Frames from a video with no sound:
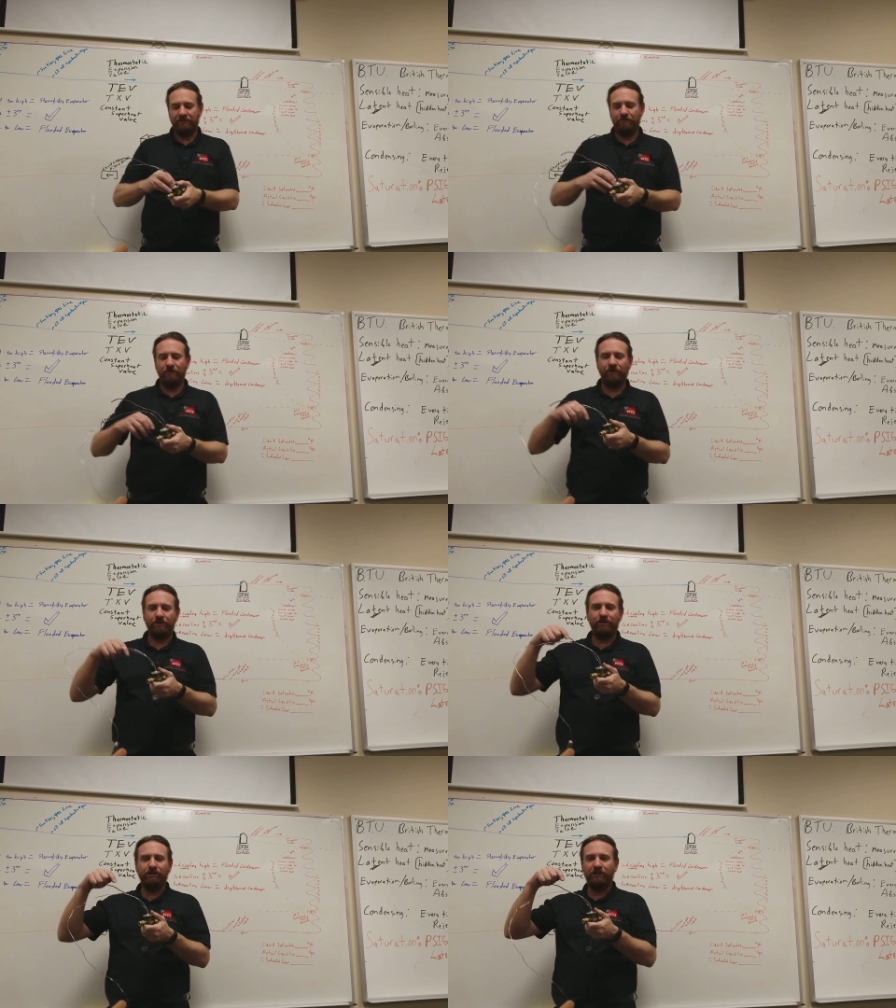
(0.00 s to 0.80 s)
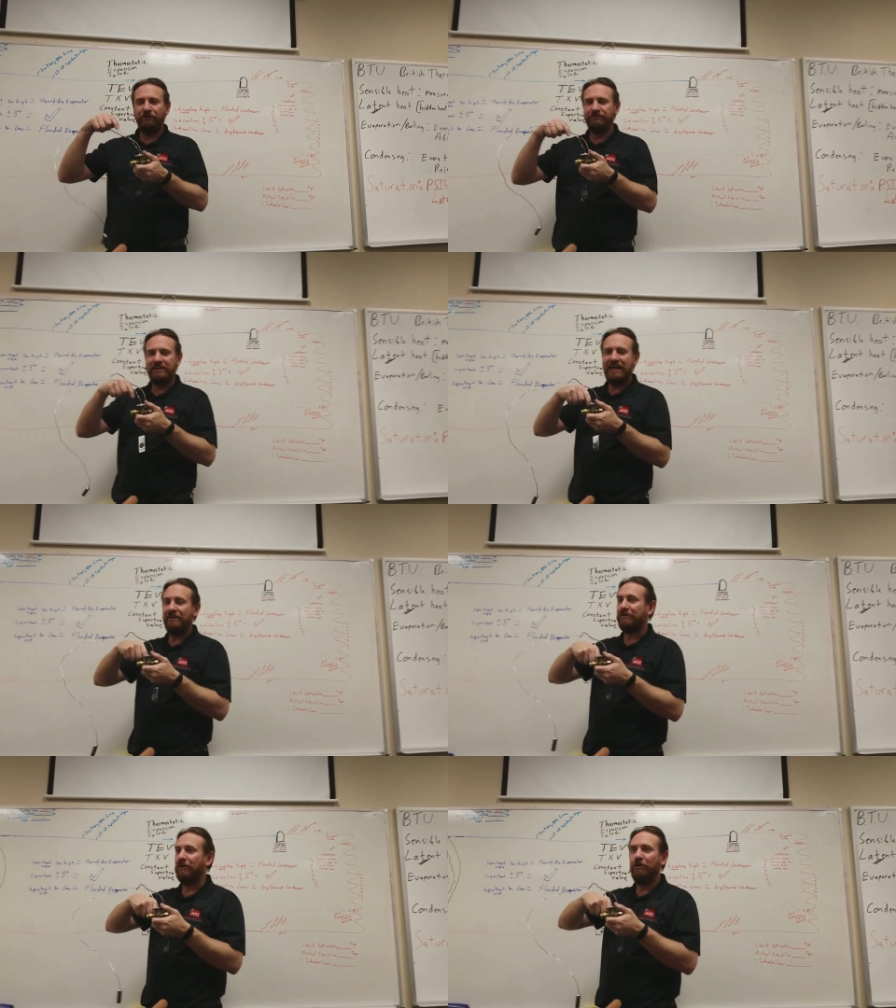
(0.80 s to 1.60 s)
will close
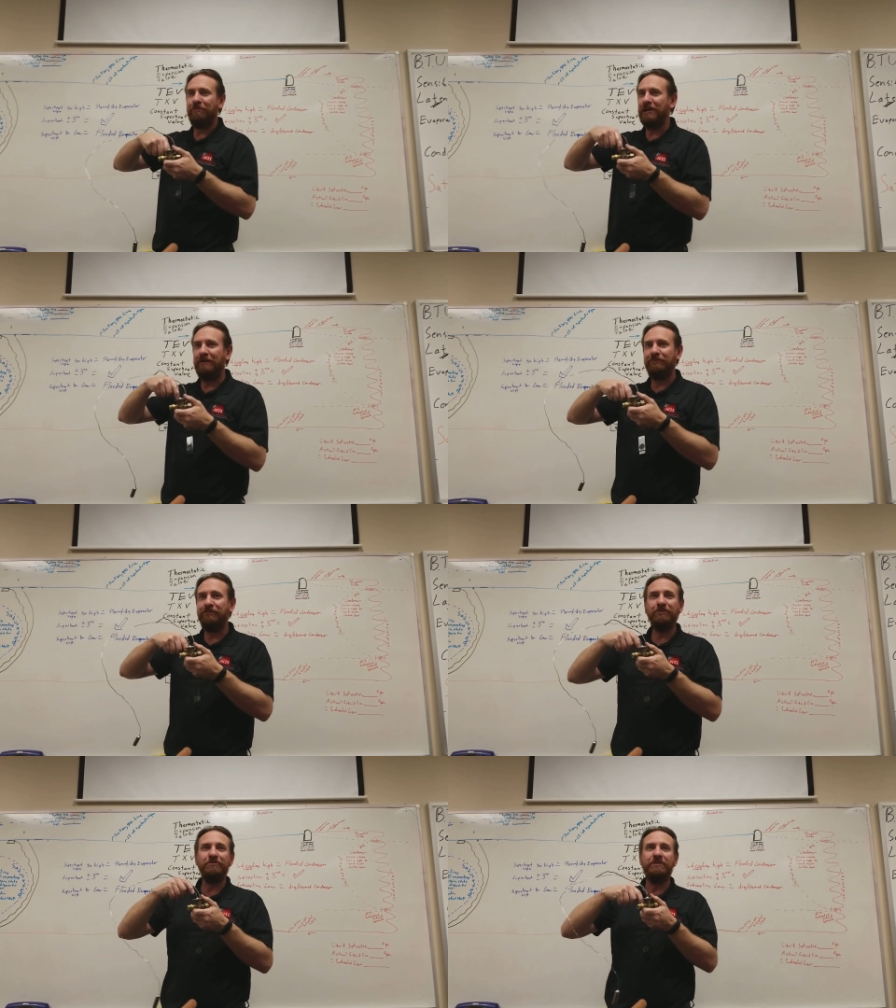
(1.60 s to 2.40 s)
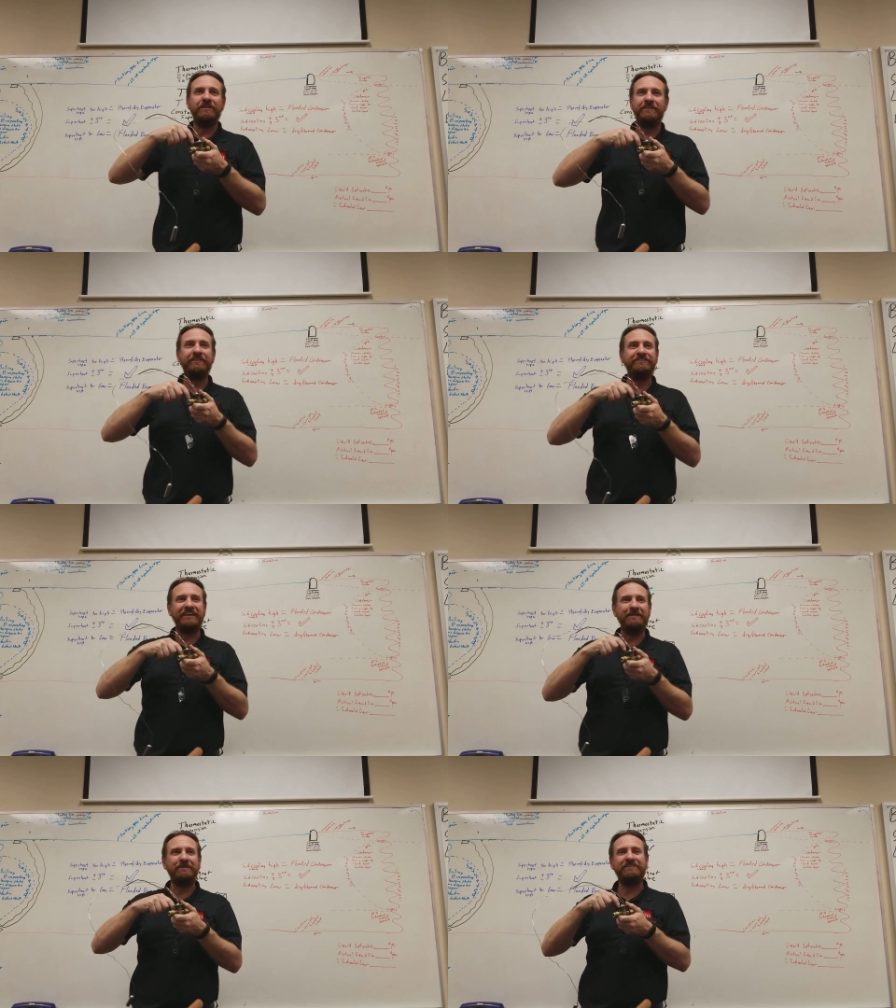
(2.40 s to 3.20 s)
down or open up to the
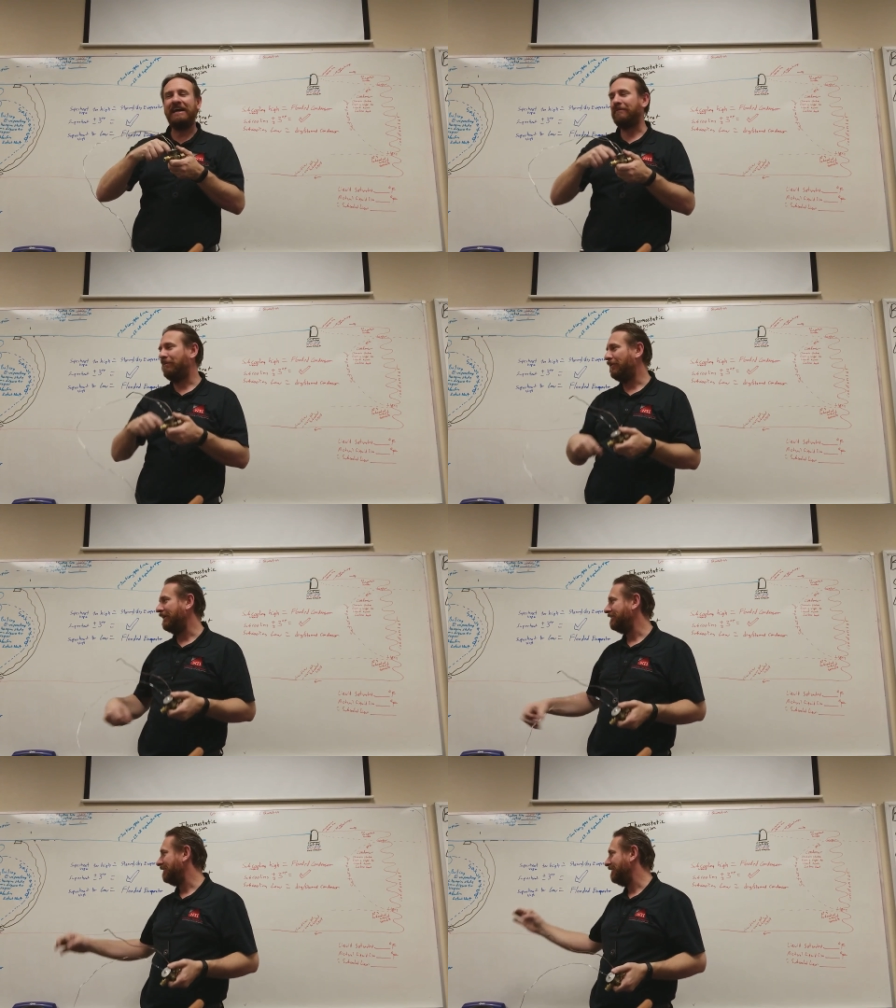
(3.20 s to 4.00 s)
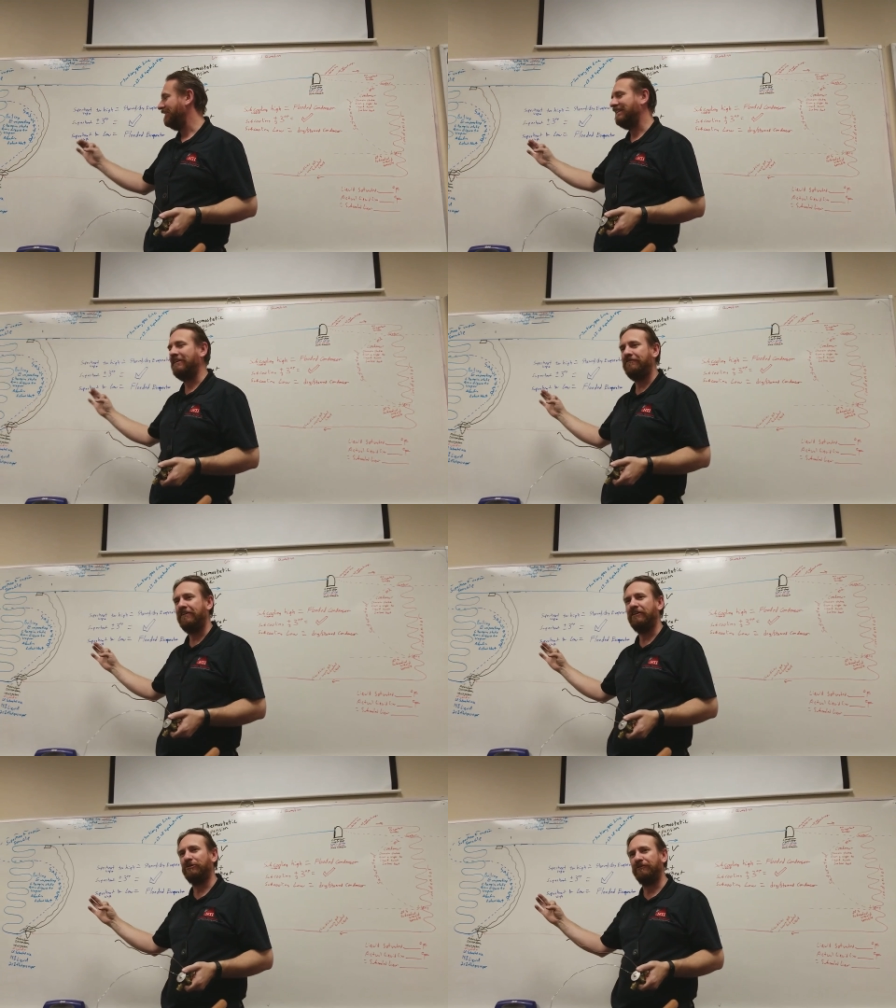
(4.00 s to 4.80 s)
same exact point that that
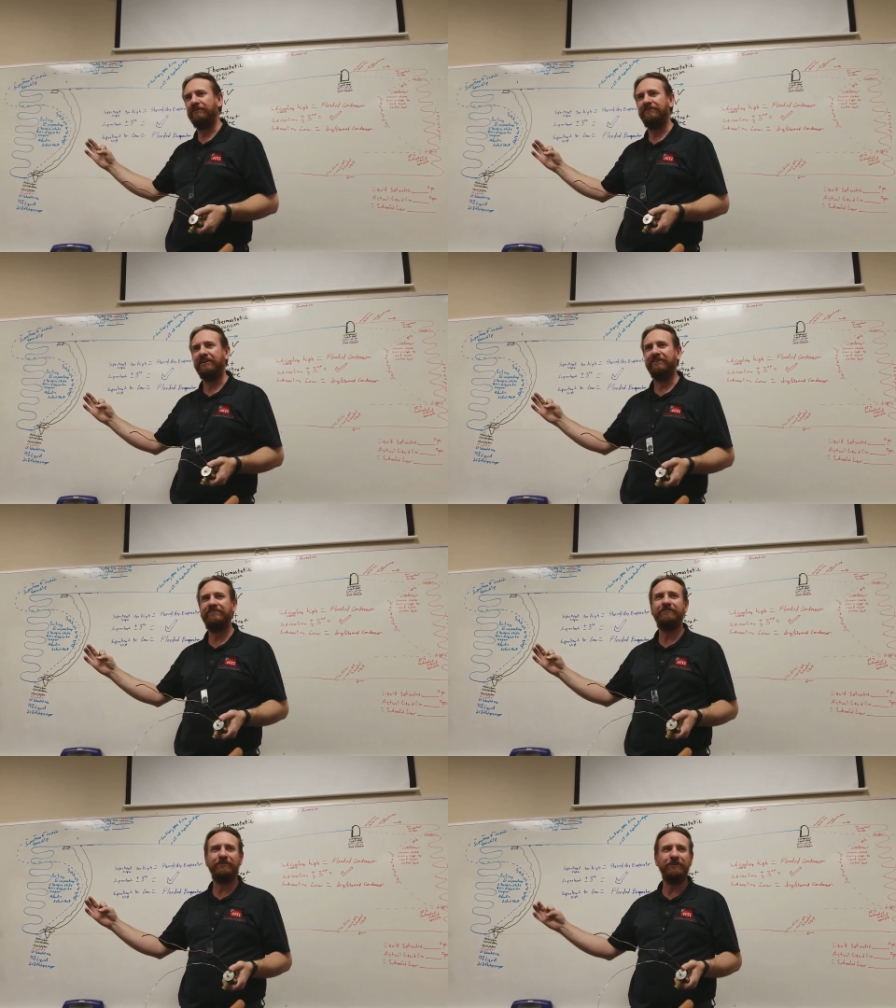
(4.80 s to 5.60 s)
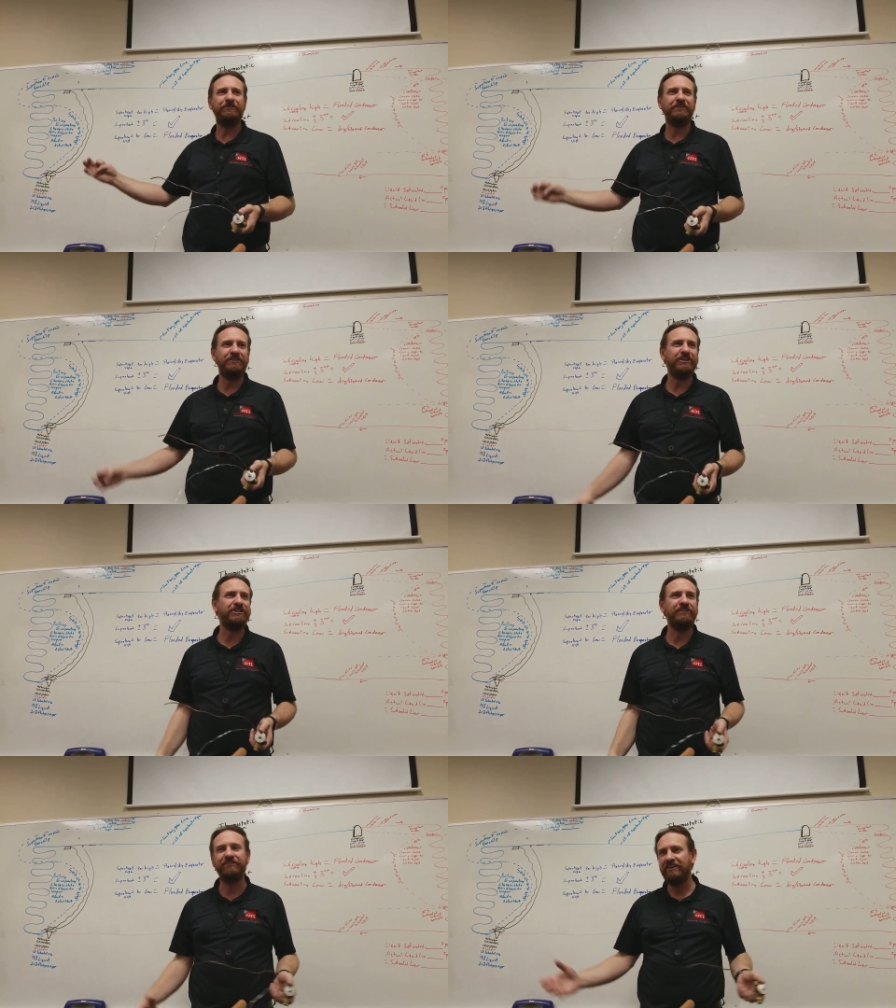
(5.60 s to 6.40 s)
fixed orifice is for those
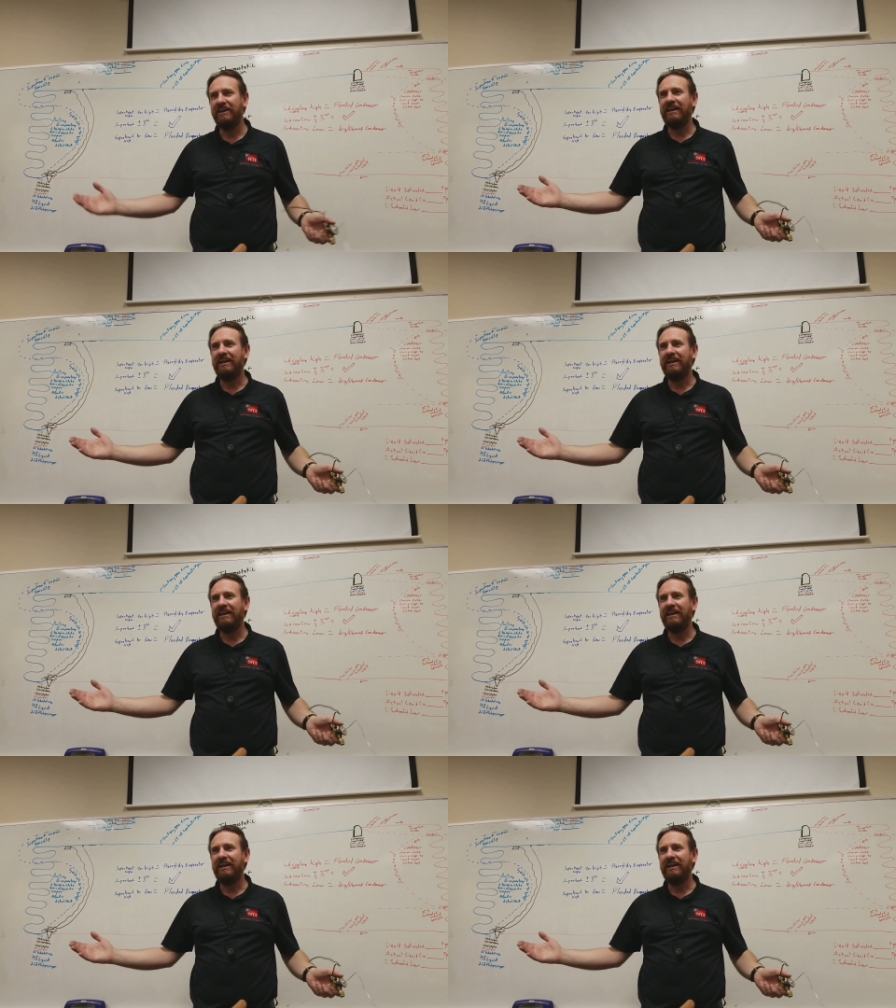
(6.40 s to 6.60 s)
conditions,